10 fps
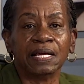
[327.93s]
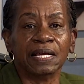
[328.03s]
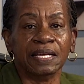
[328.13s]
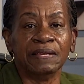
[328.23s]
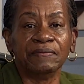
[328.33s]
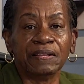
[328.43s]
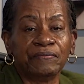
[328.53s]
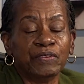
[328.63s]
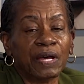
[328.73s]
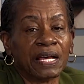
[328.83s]
even if
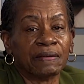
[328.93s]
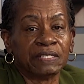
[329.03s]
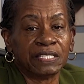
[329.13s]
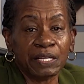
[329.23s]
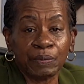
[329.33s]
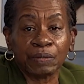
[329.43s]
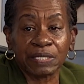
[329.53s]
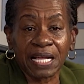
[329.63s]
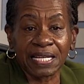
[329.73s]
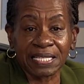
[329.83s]
you have zero
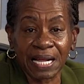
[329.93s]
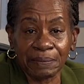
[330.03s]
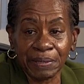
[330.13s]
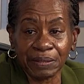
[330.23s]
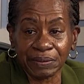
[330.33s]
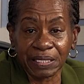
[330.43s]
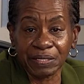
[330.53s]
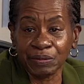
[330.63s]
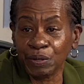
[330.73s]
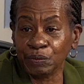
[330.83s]
tax liability,
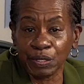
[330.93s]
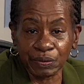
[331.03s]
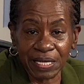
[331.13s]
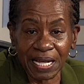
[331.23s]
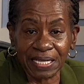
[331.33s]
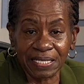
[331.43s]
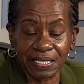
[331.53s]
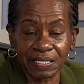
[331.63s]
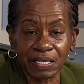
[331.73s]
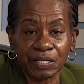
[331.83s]
you owe no
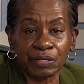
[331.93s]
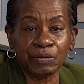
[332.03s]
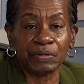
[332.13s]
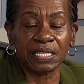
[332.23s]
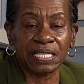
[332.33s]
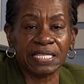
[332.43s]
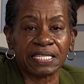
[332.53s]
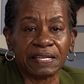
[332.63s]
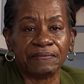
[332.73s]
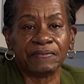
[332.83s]
taxes, you can at least
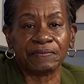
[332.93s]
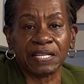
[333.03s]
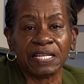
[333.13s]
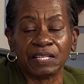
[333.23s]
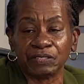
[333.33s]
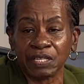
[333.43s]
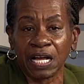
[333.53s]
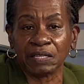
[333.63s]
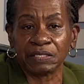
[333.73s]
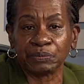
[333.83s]
get
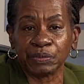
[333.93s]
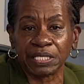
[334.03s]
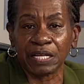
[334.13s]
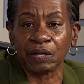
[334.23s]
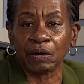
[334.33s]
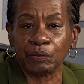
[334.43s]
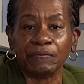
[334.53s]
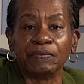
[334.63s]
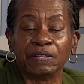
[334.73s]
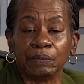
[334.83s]
$1,500, what they call
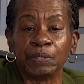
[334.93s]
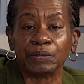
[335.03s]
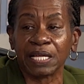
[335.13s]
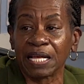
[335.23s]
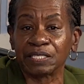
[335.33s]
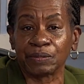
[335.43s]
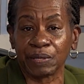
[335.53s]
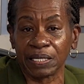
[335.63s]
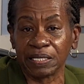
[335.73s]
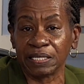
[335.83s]
refundable tax
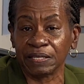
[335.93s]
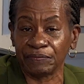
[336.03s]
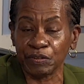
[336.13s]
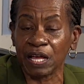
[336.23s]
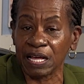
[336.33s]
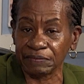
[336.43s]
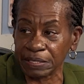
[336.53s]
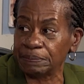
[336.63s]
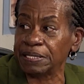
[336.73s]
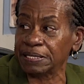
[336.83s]
credit, if you have
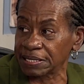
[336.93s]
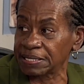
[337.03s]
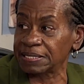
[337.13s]
dependents.